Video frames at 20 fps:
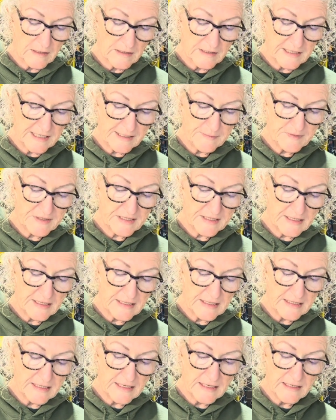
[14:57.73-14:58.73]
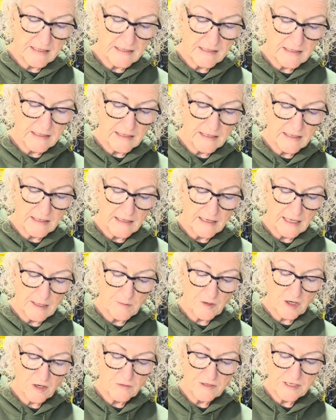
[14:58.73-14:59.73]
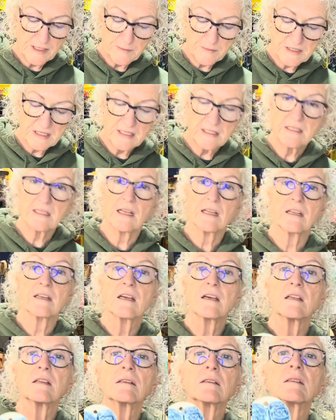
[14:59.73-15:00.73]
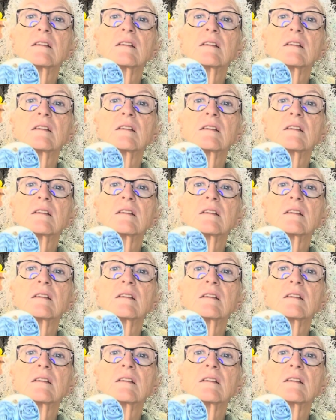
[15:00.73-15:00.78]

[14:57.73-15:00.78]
Deep Sea, Amico Deep Sea Celadon.